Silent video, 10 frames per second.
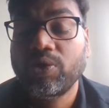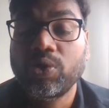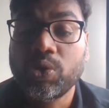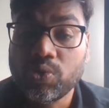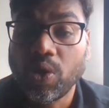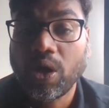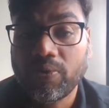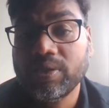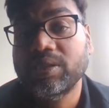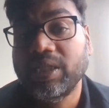to 2
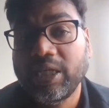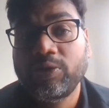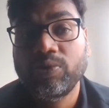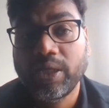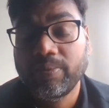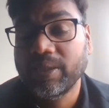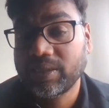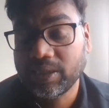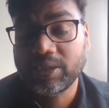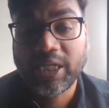hours day to day
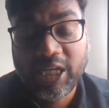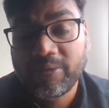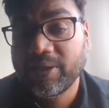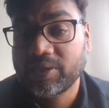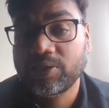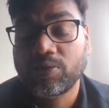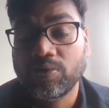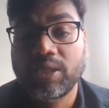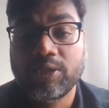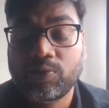basis, daily basis
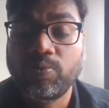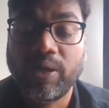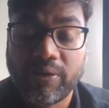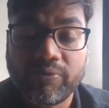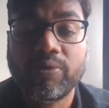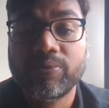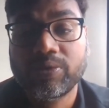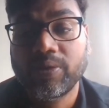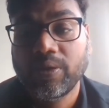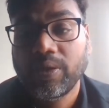on these two platforms,
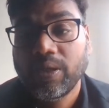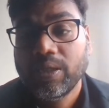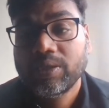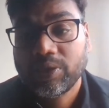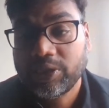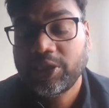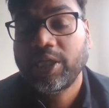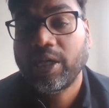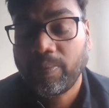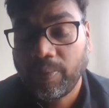searching
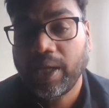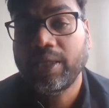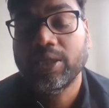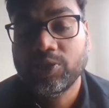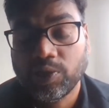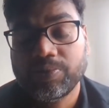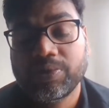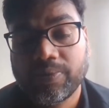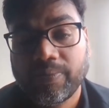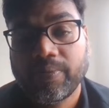and applying the
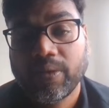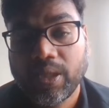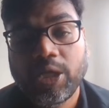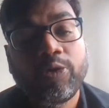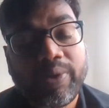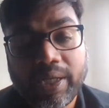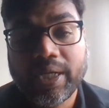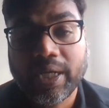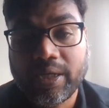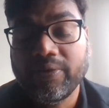jobs. You will
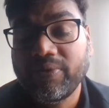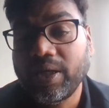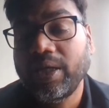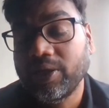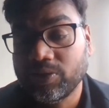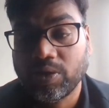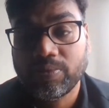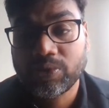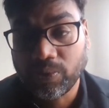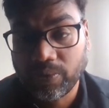get definitely a
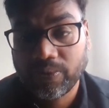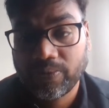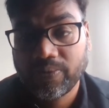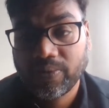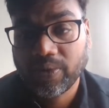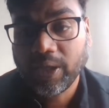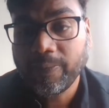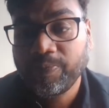job soon. Okay.